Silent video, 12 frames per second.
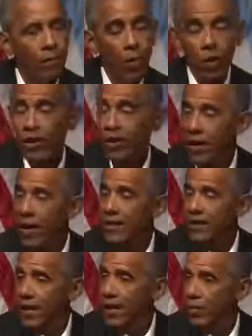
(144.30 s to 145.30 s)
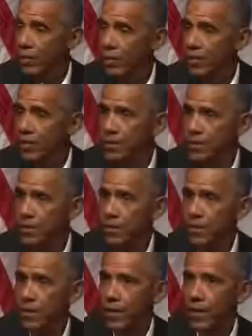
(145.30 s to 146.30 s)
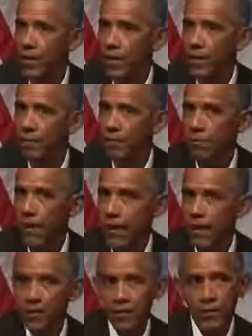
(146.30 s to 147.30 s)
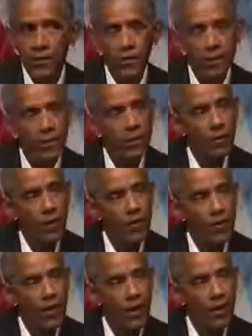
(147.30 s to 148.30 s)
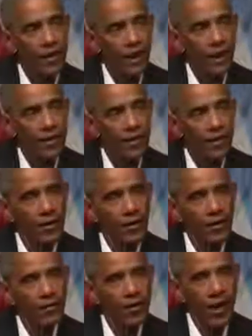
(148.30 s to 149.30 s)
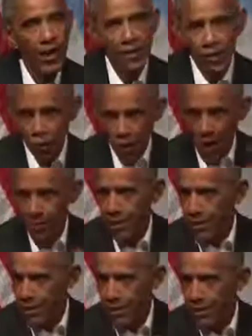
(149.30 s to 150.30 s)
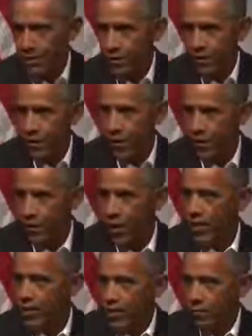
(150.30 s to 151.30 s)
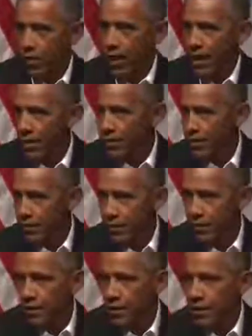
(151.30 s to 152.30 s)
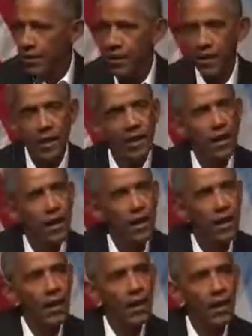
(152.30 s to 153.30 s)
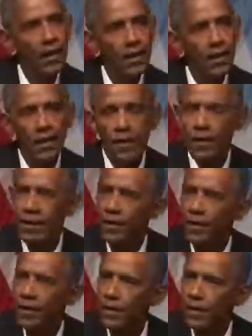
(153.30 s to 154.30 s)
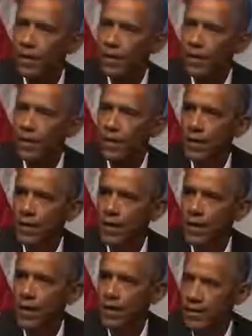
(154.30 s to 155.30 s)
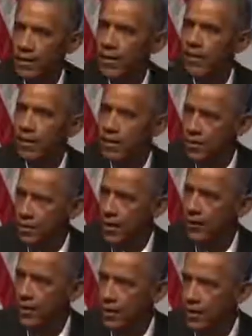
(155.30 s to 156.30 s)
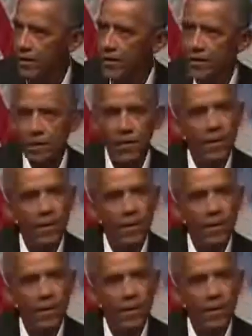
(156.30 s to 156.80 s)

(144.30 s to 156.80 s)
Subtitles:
Working class neighborhoods, many of which had changed rapidly from white to black in the late 60s, 70s,